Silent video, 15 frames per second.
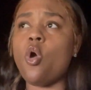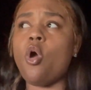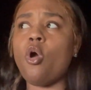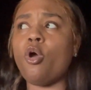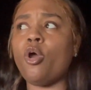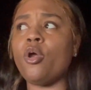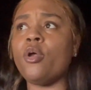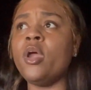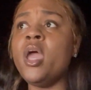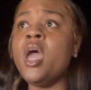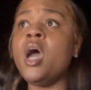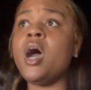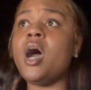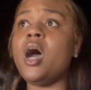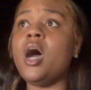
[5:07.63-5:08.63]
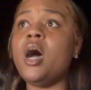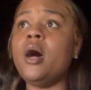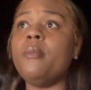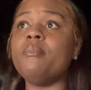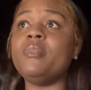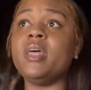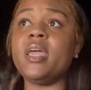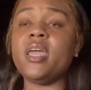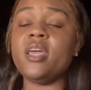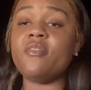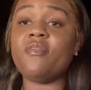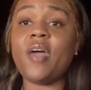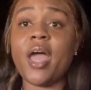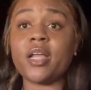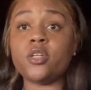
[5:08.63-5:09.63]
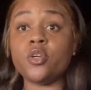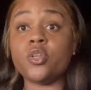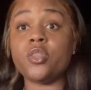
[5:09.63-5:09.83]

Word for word: are, um, the it factor.